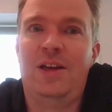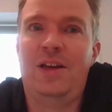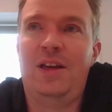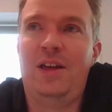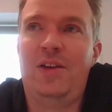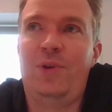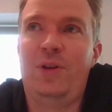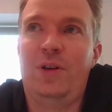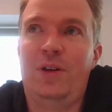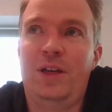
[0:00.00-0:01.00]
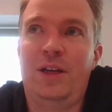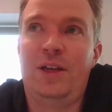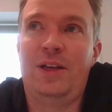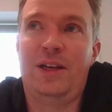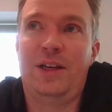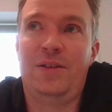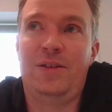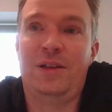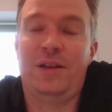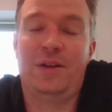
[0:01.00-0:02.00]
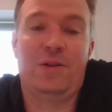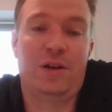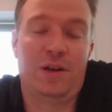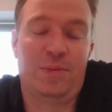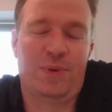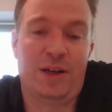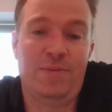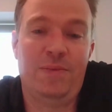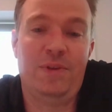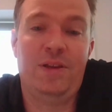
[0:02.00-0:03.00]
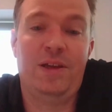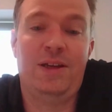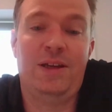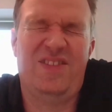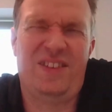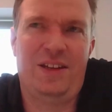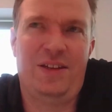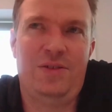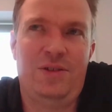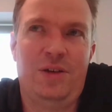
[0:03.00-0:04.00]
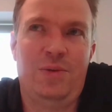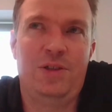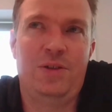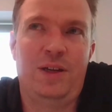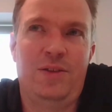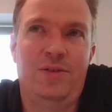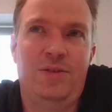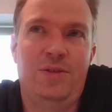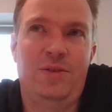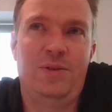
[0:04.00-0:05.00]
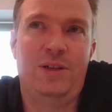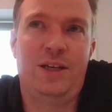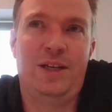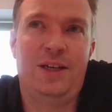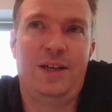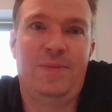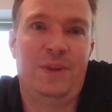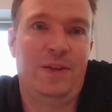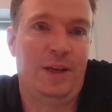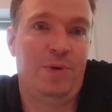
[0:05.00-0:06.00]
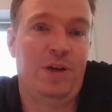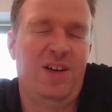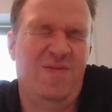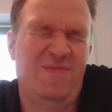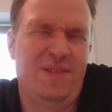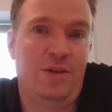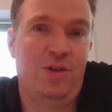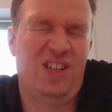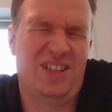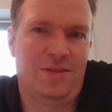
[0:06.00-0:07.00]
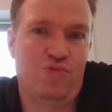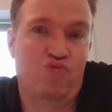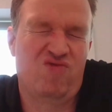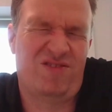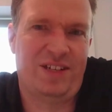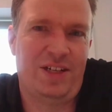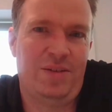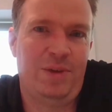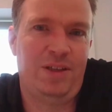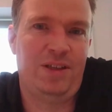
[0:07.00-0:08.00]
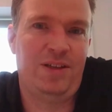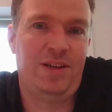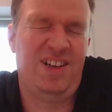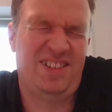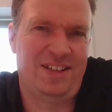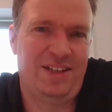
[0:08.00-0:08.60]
If we're talking clients or on-prem, then I think you can always go into the developer hub and you can find the object in there,